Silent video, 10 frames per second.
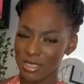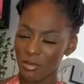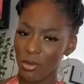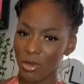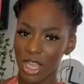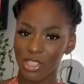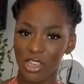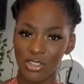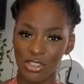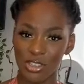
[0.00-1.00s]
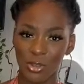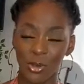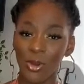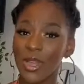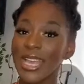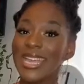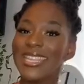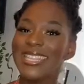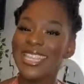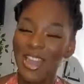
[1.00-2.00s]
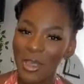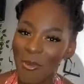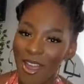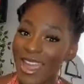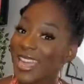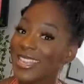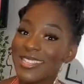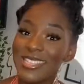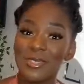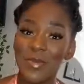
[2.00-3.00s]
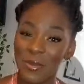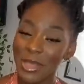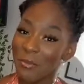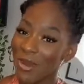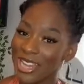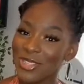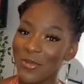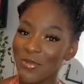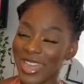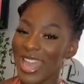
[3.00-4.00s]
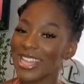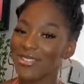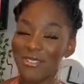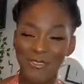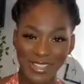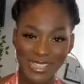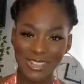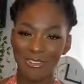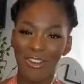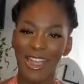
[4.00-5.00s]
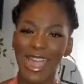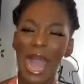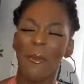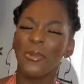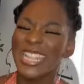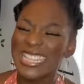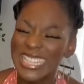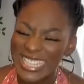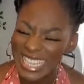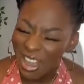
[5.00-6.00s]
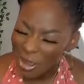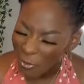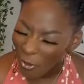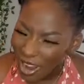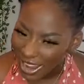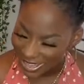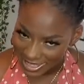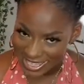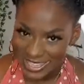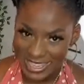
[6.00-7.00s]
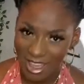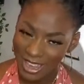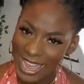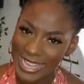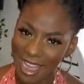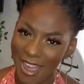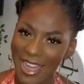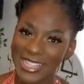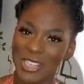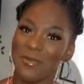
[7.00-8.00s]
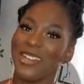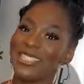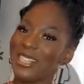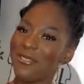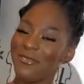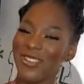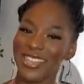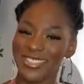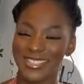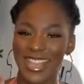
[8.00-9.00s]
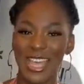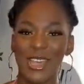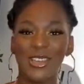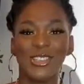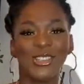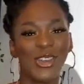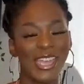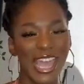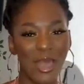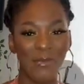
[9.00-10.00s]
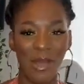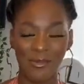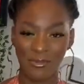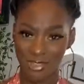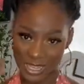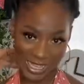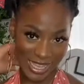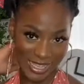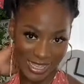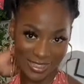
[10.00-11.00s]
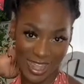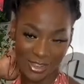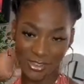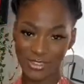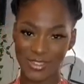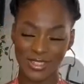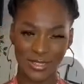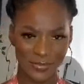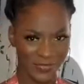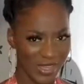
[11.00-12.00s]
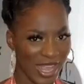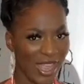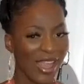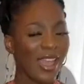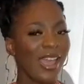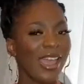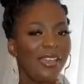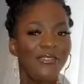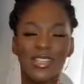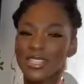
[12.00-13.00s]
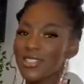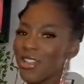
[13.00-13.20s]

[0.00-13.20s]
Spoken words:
smaller. So I just thought, DIY, this is me. When I buy something and it's not fitting right, I'm gonna DIY, okay, that item until it fits. So yeah, but I'm really glad I did that because it fits